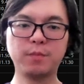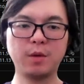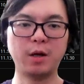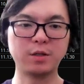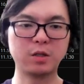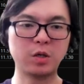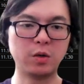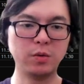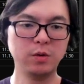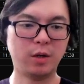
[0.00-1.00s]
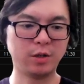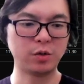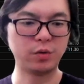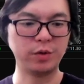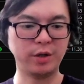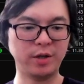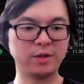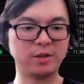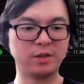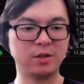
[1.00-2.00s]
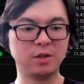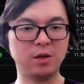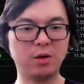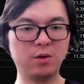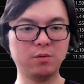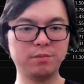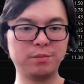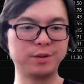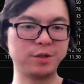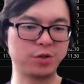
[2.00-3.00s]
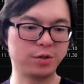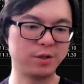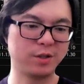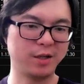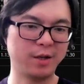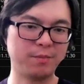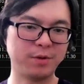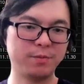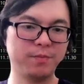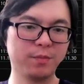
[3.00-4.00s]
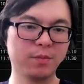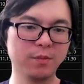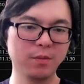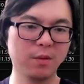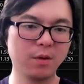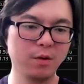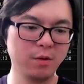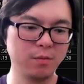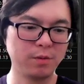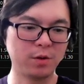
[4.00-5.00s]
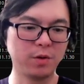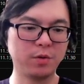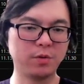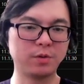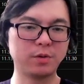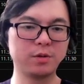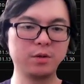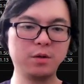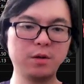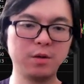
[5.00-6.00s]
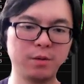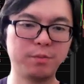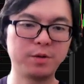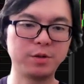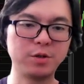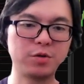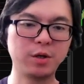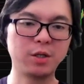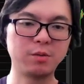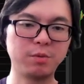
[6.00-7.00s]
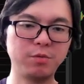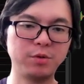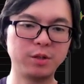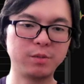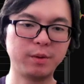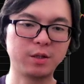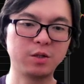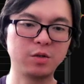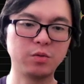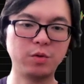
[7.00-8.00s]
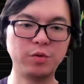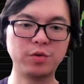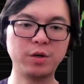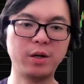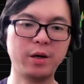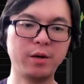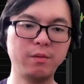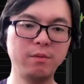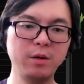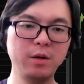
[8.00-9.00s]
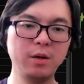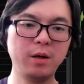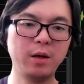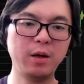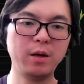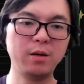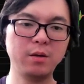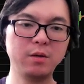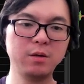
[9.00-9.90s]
That's creating the long position setup because the position has been respecting to the trend line, and